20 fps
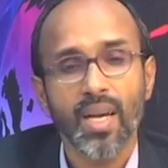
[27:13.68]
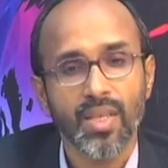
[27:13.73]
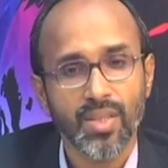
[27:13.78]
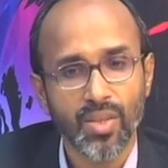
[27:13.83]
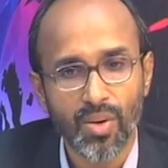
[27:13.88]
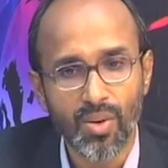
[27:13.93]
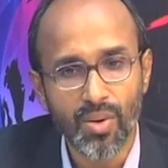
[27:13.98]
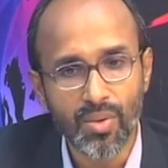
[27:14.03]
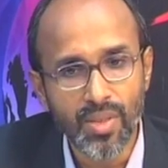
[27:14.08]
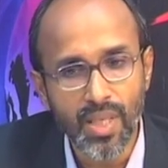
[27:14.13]

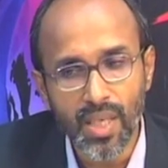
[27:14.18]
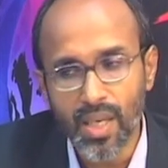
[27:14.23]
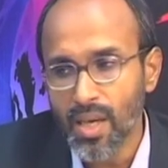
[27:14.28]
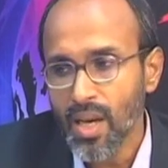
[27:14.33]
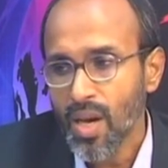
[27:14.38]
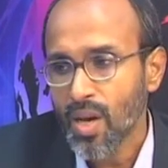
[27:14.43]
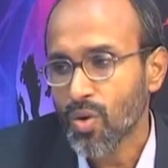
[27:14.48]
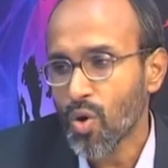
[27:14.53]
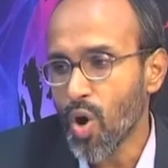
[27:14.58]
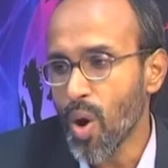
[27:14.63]
so, the
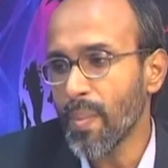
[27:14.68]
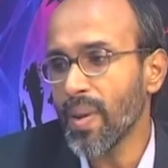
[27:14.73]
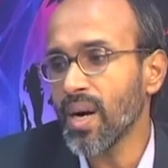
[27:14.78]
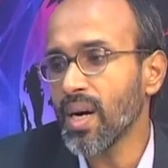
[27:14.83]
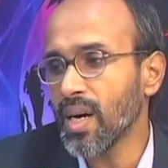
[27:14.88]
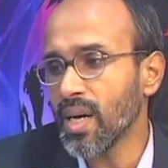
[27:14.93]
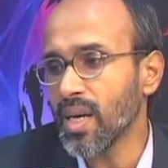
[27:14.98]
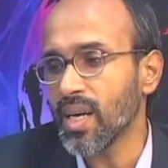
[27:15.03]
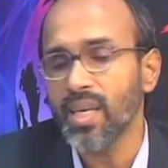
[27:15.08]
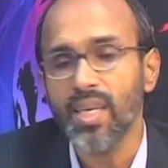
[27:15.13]

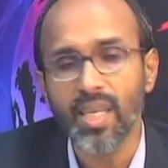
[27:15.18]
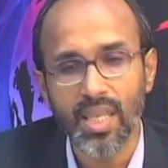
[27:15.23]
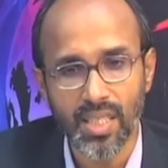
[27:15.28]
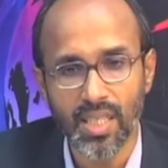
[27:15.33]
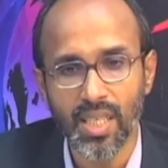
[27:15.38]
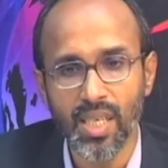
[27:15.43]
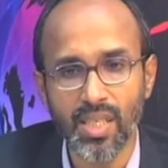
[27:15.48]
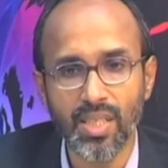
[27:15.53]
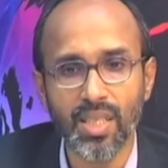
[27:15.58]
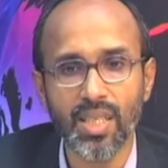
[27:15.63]
common
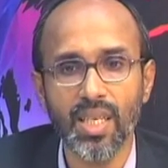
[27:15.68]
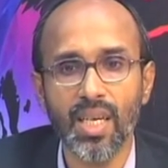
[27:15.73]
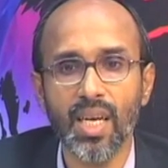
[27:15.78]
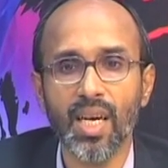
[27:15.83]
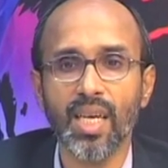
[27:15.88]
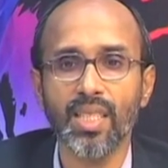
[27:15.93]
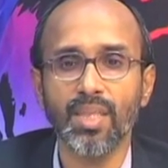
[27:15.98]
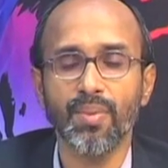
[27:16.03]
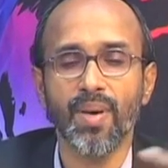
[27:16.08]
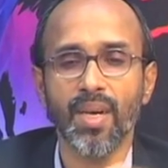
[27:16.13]
interest is here
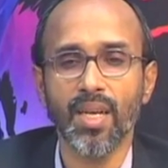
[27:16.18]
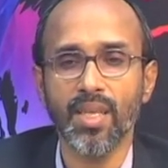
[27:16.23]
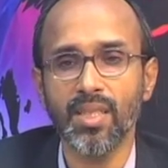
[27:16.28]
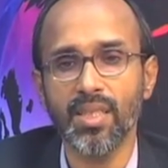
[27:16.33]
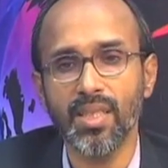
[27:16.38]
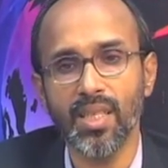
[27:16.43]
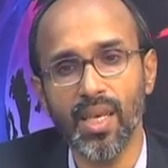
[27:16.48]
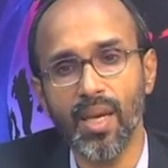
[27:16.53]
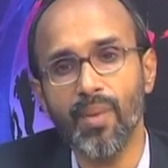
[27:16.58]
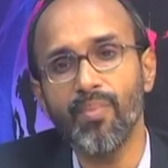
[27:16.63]
as far as
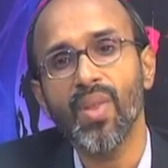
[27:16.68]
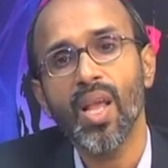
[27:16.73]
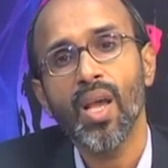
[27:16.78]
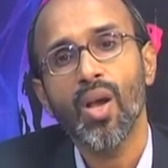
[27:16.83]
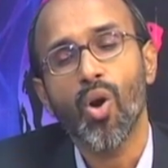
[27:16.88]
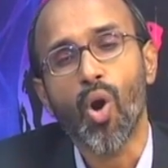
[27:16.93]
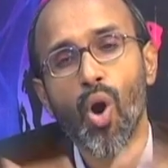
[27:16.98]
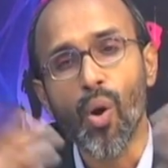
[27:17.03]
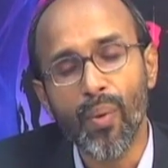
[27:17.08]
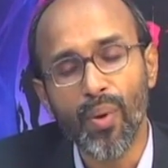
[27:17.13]
the
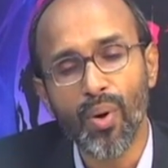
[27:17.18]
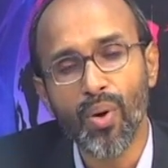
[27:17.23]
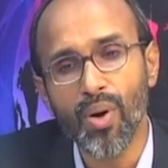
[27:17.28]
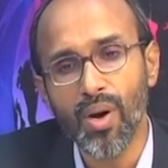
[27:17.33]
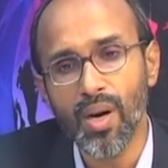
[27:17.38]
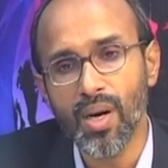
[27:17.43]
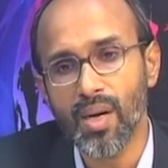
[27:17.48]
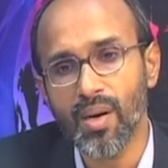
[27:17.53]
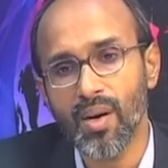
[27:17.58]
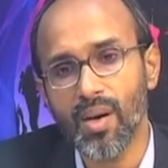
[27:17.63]

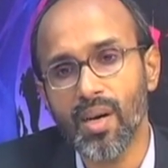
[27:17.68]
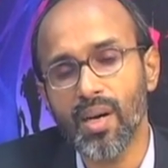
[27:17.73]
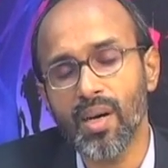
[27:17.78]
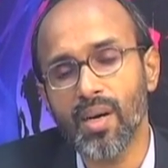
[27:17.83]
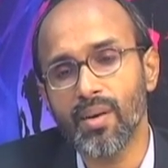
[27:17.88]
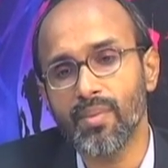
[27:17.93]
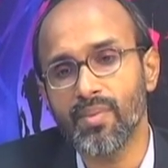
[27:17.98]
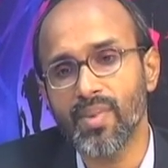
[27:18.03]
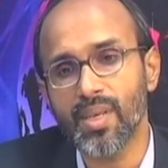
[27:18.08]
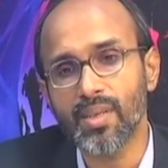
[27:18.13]
overall
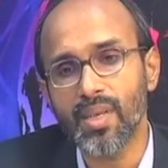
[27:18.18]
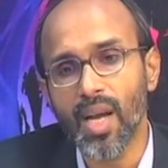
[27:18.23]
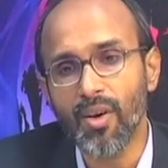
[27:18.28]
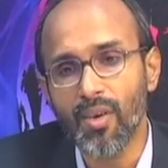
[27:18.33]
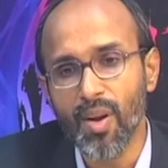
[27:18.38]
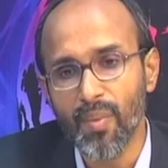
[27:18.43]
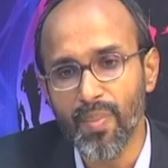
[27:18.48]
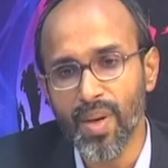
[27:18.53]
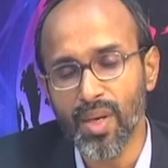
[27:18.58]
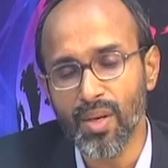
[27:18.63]

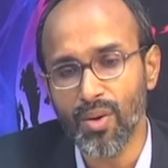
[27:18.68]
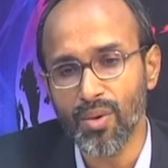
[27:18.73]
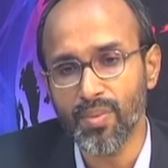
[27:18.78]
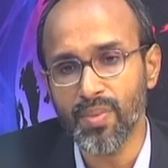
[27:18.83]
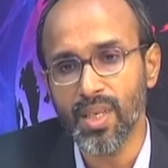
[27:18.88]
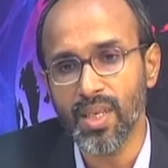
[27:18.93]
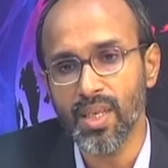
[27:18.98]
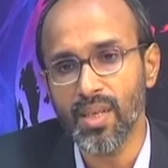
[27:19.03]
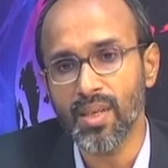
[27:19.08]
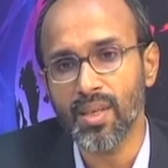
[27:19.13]
development of
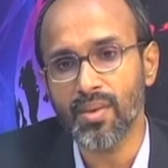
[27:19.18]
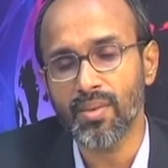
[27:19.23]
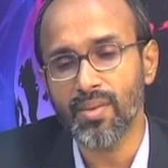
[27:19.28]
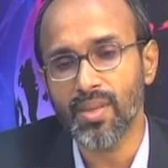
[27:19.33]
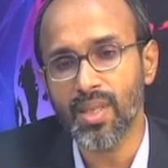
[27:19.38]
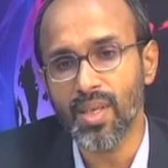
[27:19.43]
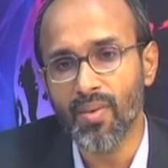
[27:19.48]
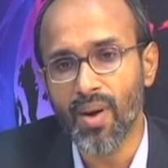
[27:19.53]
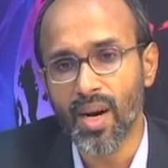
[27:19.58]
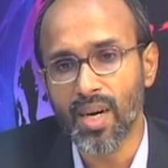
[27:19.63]

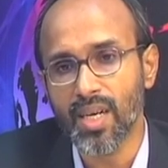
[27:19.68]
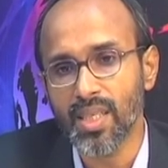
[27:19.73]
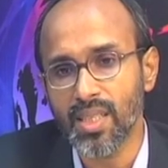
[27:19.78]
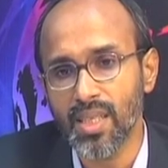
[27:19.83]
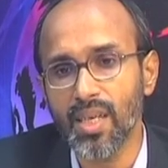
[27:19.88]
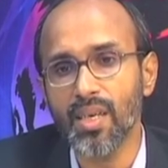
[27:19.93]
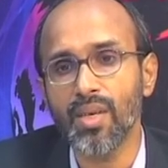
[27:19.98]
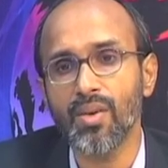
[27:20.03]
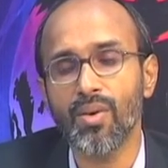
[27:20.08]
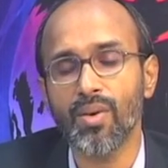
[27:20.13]
the
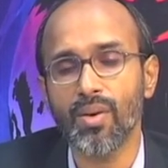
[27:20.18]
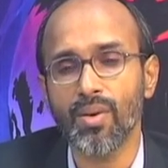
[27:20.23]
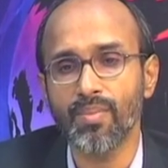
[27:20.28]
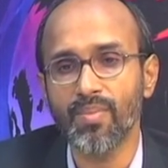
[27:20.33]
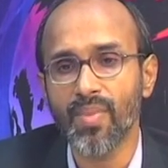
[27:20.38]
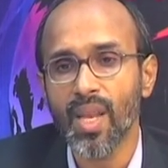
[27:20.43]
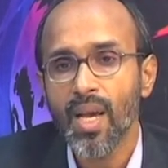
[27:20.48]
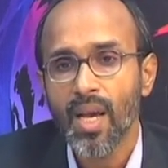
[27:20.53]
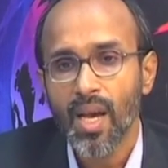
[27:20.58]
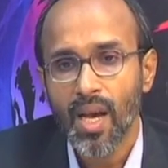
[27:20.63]
watershed or
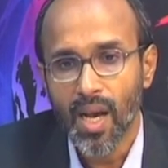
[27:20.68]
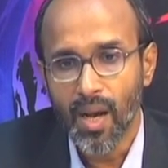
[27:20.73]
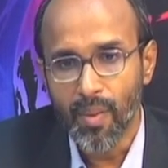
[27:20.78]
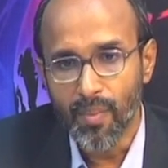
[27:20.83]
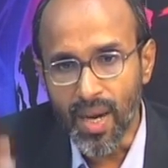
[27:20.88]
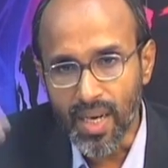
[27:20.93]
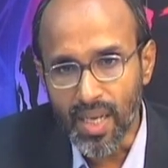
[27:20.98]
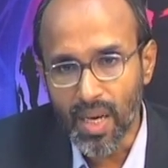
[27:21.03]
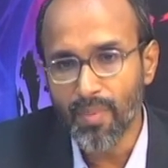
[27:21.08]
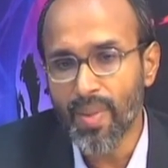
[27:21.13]

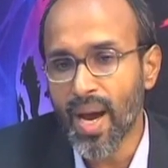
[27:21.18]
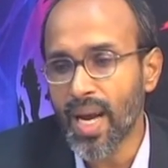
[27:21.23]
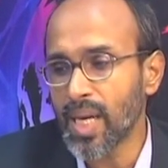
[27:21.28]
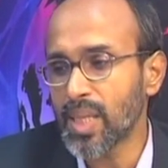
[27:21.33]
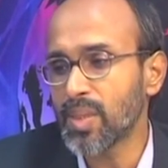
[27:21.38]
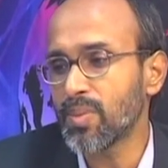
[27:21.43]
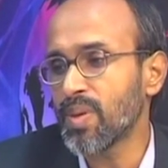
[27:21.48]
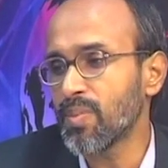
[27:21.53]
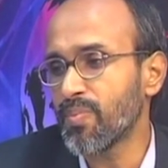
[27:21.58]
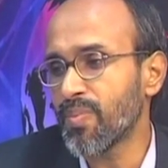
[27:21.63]
better
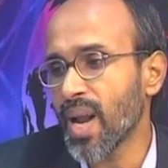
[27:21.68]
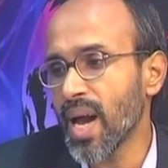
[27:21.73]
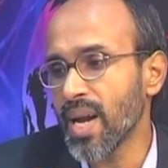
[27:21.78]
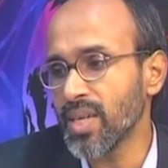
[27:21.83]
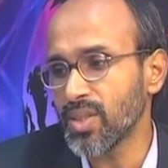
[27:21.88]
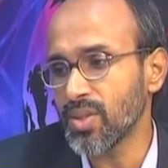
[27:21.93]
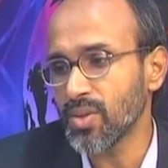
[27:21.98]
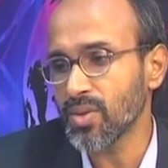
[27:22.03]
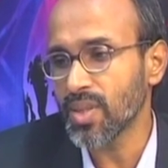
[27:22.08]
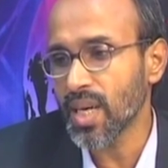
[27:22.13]
management
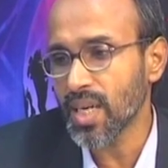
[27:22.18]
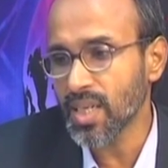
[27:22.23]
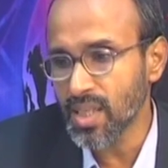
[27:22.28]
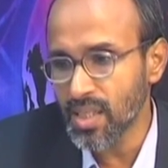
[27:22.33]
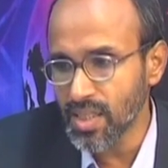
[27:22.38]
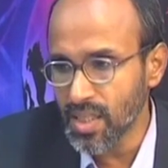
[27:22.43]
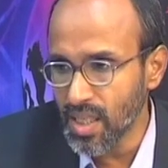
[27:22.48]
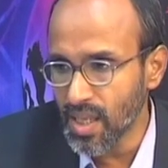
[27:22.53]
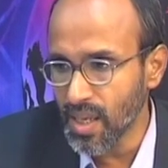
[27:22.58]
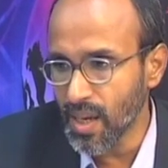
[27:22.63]
plans. So, that
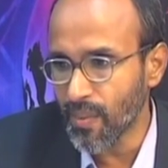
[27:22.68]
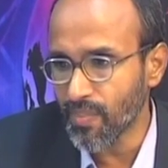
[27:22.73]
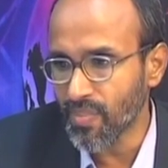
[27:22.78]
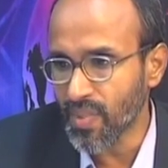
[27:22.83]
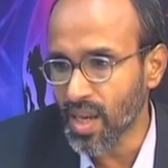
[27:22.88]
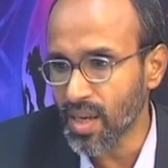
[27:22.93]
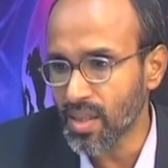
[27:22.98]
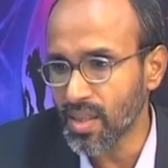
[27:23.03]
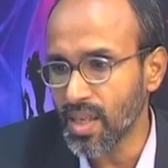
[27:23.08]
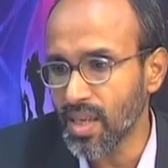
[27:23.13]
is
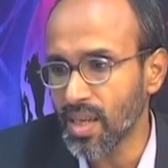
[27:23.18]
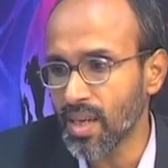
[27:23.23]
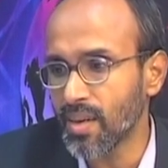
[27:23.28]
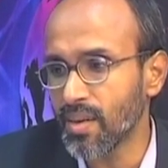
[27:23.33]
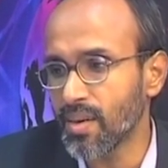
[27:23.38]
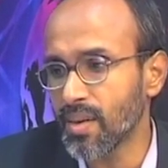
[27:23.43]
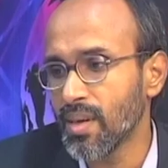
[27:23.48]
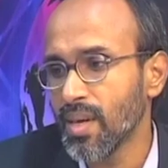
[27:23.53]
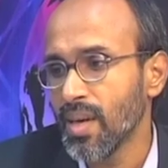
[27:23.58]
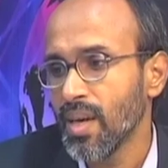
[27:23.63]

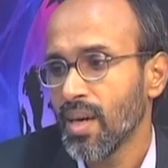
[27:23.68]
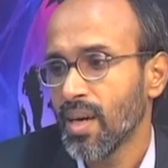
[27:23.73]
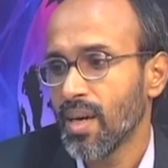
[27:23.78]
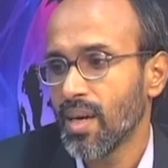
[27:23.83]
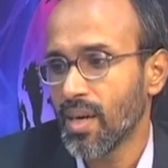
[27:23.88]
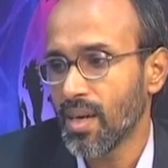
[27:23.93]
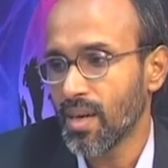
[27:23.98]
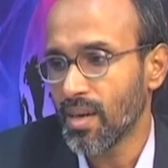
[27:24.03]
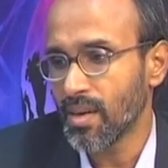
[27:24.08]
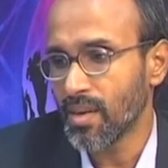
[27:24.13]
the
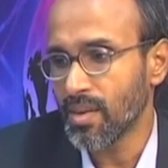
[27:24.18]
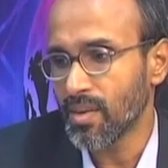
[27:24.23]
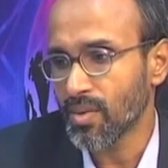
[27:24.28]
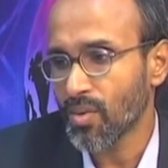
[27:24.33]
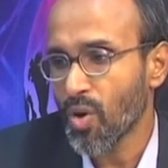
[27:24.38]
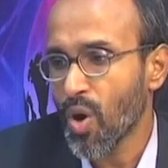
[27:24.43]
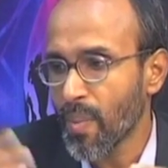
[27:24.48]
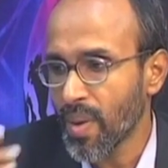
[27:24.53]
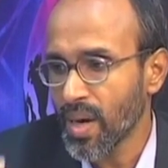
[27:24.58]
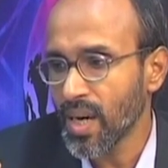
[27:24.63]

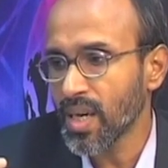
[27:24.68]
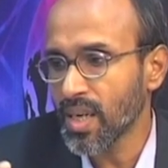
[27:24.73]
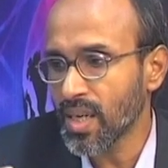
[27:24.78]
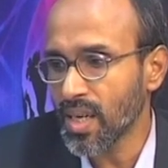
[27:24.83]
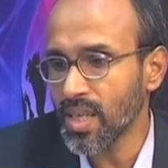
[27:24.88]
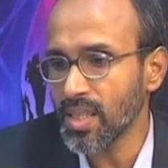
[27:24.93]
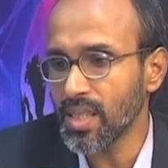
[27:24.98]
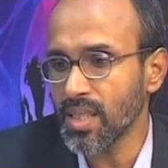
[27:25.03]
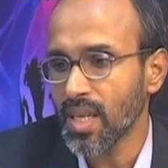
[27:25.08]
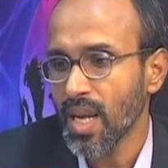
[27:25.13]
common
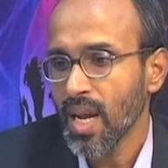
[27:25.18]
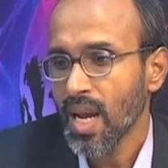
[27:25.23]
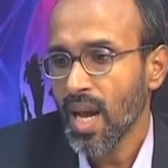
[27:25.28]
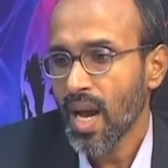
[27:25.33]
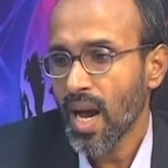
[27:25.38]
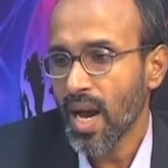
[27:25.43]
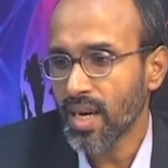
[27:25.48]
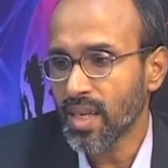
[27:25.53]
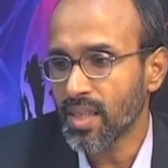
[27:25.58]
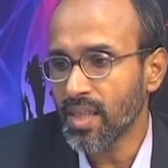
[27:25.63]
interest,
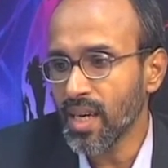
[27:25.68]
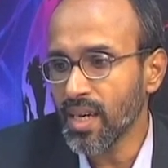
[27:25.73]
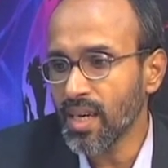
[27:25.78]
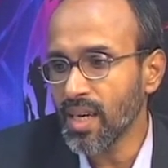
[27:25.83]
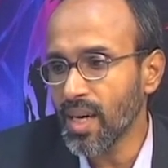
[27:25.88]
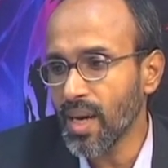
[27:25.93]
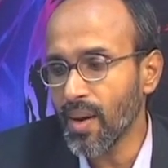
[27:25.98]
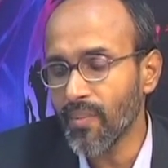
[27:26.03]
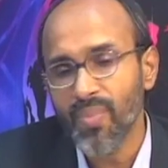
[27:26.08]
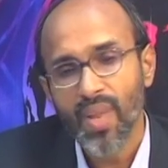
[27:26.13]
and
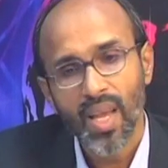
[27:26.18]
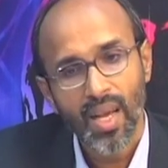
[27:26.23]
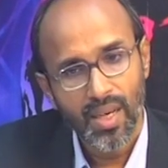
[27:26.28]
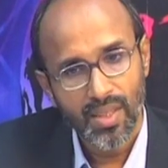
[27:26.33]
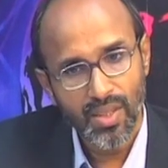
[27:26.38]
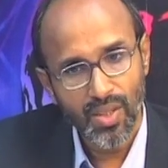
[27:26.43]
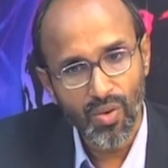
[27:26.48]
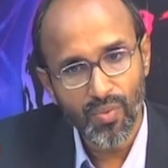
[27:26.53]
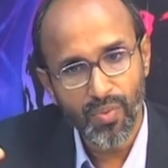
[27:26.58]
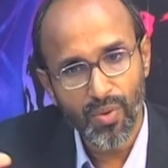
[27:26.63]
then
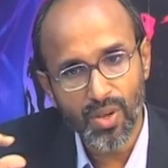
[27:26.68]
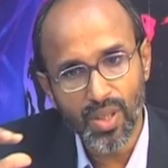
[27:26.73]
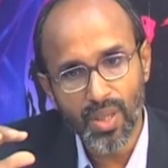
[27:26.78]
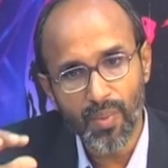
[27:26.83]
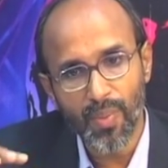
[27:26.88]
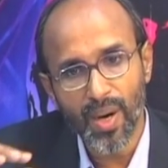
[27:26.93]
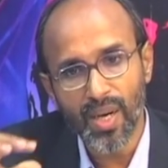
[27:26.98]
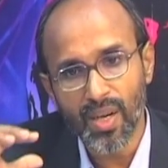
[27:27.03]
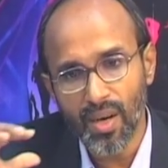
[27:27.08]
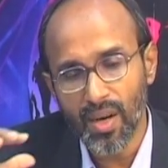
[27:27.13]
so for the
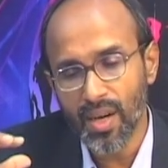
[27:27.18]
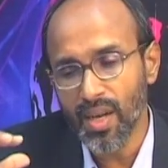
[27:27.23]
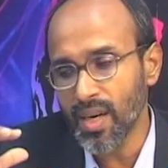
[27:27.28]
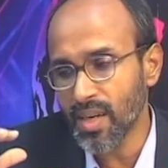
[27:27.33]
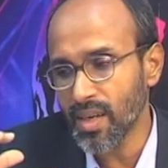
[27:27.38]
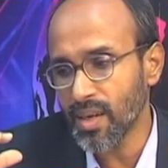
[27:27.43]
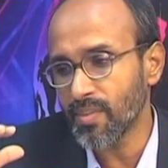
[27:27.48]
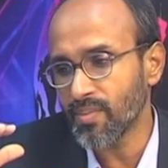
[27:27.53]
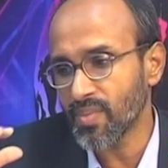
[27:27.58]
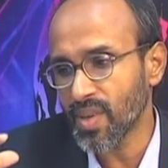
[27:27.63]

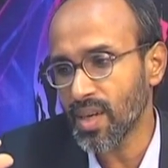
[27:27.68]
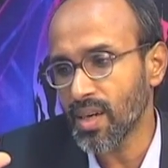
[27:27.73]
particular